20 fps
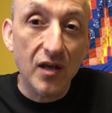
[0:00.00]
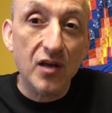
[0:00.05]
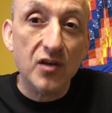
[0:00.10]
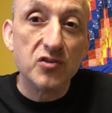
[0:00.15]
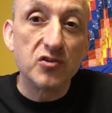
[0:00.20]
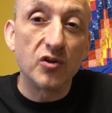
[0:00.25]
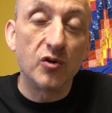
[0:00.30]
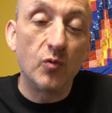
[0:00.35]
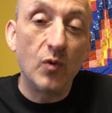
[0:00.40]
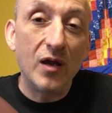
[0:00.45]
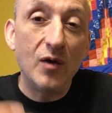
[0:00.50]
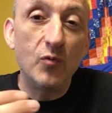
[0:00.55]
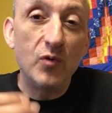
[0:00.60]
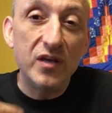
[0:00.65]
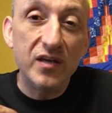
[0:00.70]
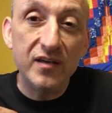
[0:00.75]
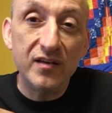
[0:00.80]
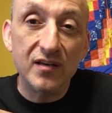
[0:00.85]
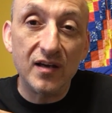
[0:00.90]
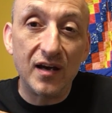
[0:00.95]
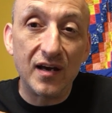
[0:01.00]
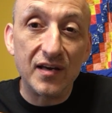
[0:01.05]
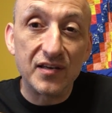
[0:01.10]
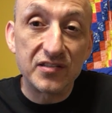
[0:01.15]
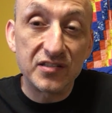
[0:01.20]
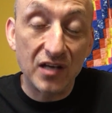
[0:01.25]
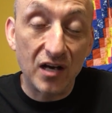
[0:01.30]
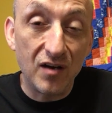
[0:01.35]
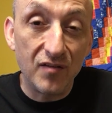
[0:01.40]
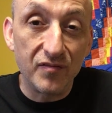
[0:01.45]
So the way we
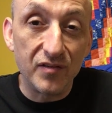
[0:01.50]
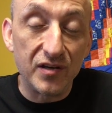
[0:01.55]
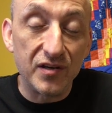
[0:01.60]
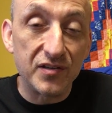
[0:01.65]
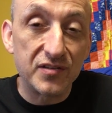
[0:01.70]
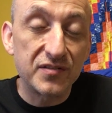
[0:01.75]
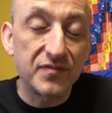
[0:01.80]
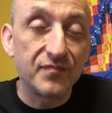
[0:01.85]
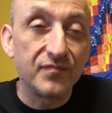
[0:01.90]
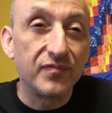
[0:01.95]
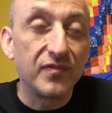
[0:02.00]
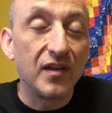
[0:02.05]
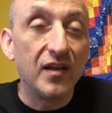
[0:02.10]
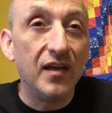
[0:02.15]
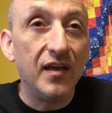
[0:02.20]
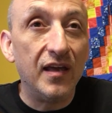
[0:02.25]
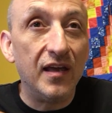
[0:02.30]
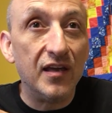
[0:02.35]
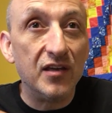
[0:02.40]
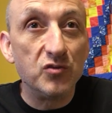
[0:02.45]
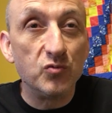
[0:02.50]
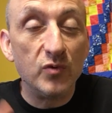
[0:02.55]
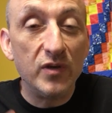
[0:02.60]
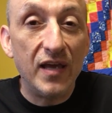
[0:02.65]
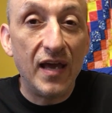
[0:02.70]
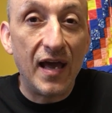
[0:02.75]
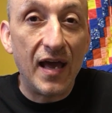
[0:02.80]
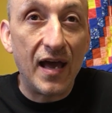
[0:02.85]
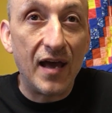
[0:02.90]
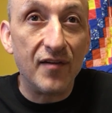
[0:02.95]
solve this is we
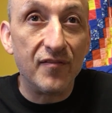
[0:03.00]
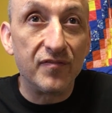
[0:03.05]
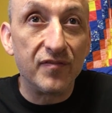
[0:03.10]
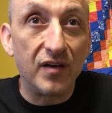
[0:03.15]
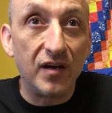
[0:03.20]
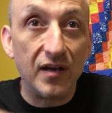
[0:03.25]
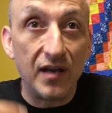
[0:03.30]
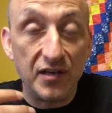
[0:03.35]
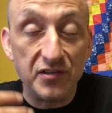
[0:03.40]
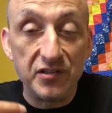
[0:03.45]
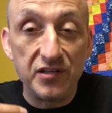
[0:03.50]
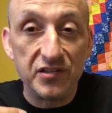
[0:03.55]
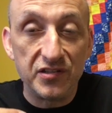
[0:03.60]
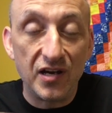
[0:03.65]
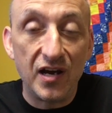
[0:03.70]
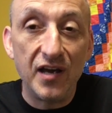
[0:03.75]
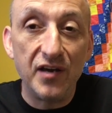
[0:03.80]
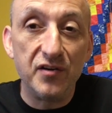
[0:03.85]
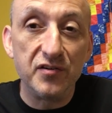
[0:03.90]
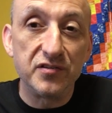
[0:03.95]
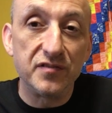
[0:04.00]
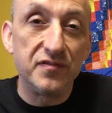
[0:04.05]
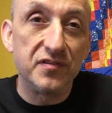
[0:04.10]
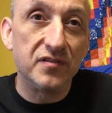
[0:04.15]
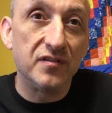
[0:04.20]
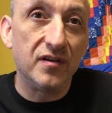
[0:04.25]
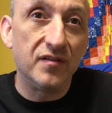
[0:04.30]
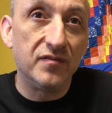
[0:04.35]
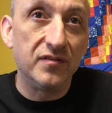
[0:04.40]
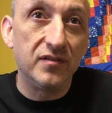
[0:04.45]
have, as designers of
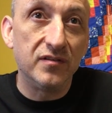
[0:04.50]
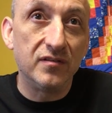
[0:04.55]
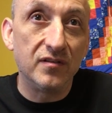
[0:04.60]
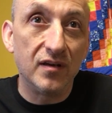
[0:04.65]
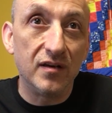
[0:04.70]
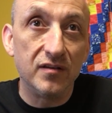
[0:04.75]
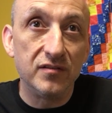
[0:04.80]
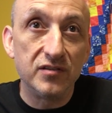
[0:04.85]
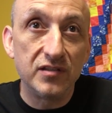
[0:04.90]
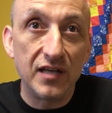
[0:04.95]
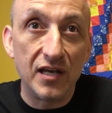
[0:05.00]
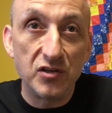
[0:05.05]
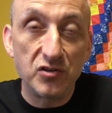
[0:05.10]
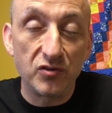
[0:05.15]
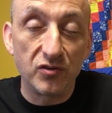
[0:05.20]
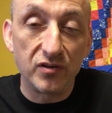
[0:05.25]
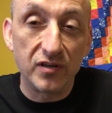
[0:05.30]
educational